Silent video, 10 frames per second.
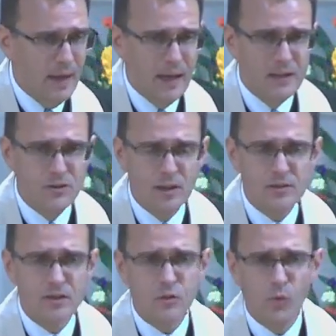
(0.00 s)
In
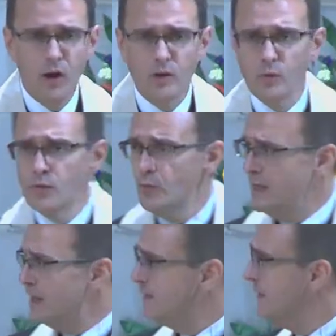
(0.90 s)
Genesis 1, we
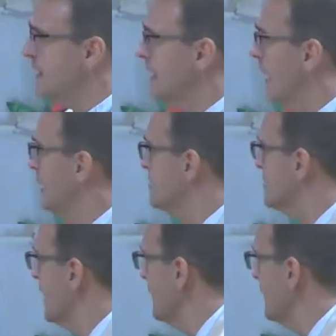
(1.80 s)
read that God said,